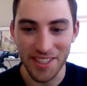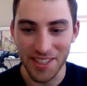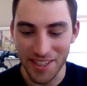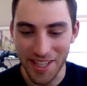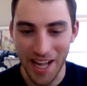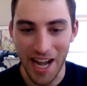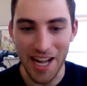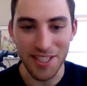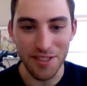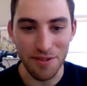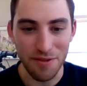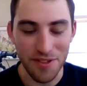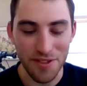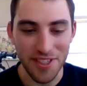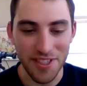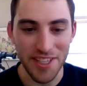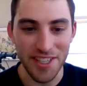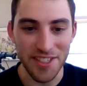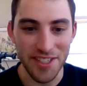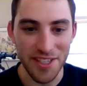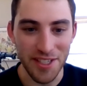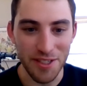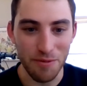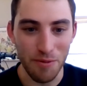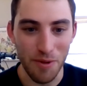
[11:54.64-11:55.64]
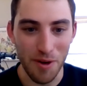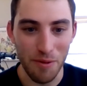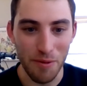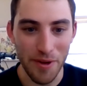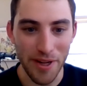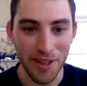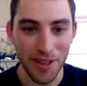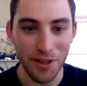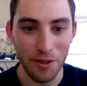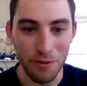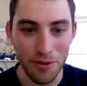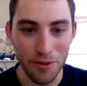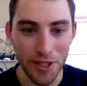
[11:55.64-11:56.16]
lots of seasons where we
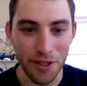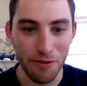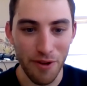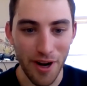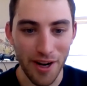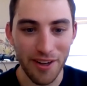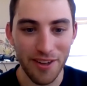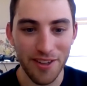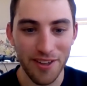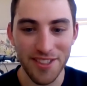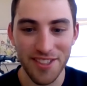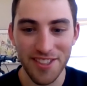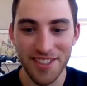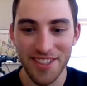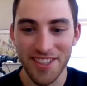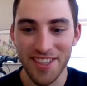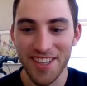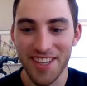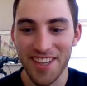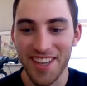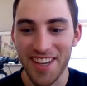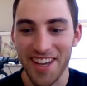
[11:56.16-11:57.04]
had losing records.